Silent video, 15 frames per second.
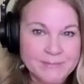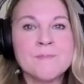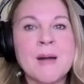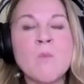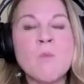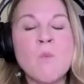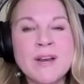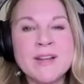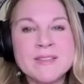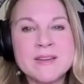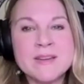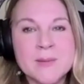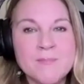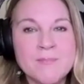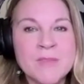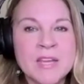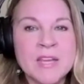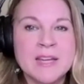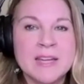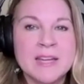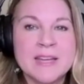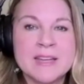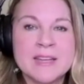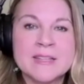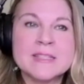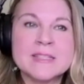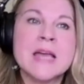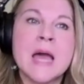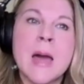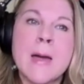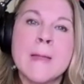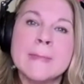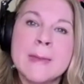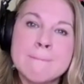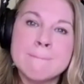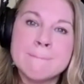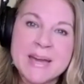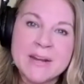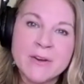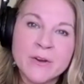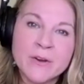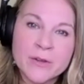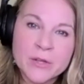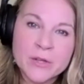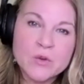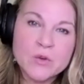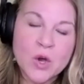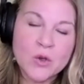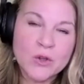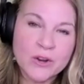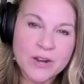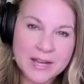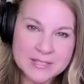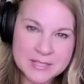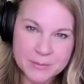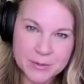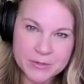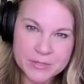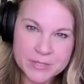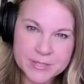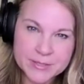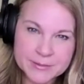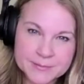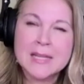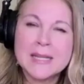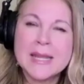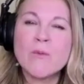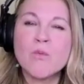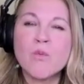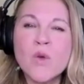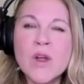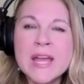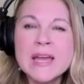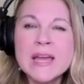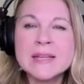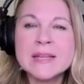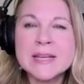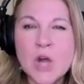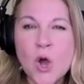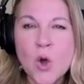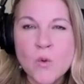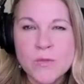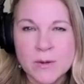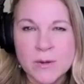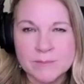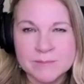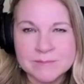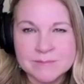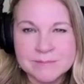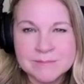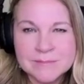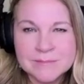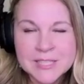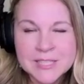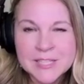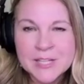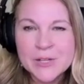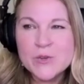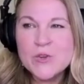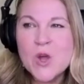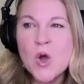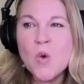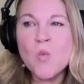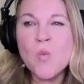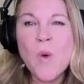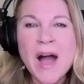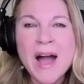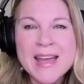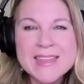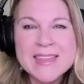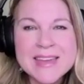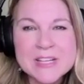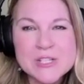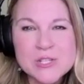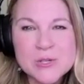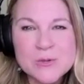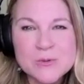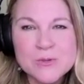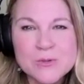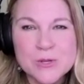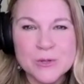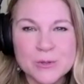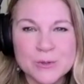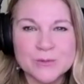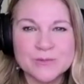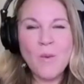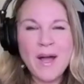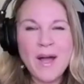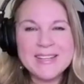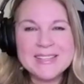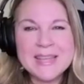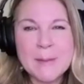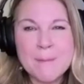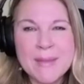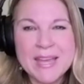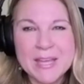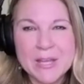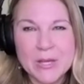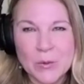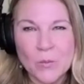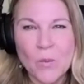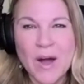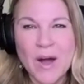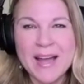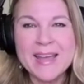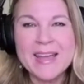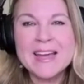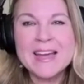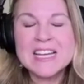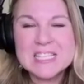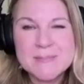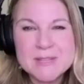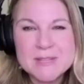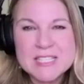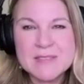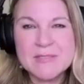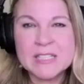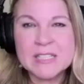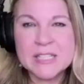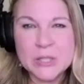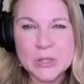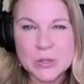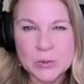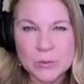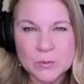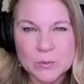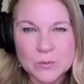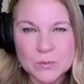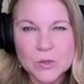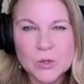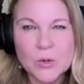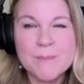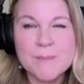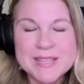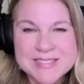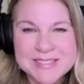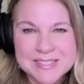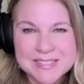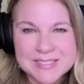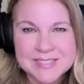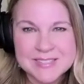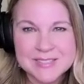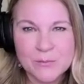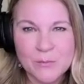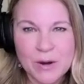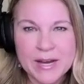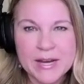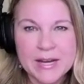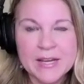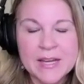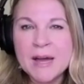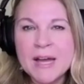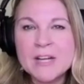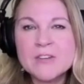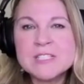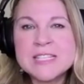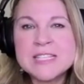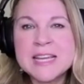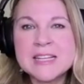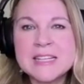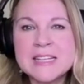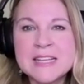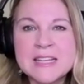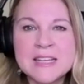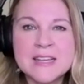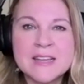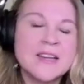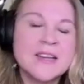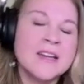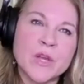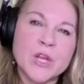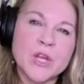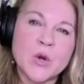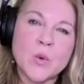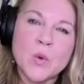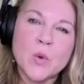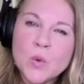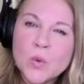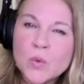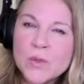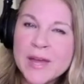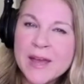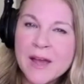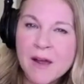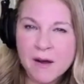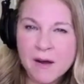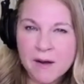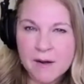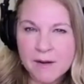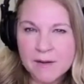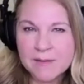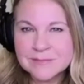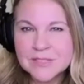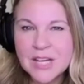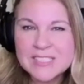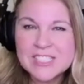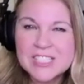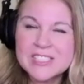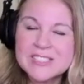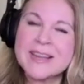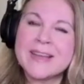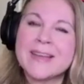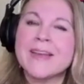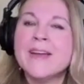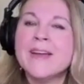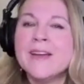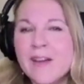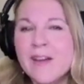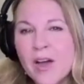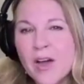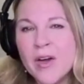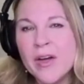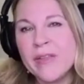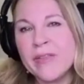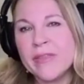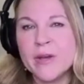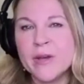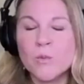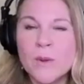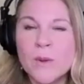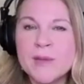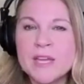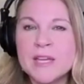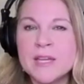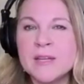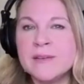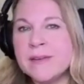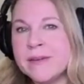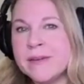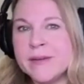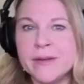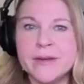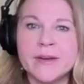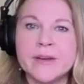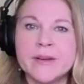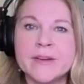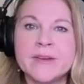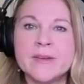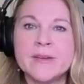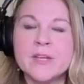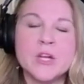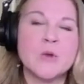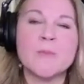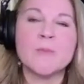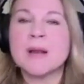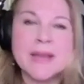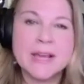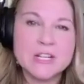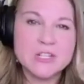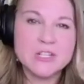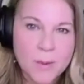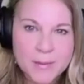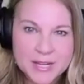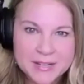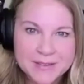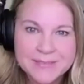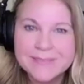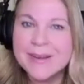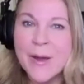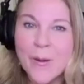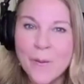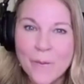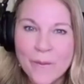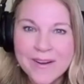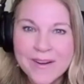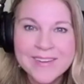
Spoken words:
but one of them is be better you know your customers. Like really know them. Know why they choose you. Why did they pick you? Why specifically you, your business, right? Understanding, who they are, not just like, they're women, middle-aged women. No.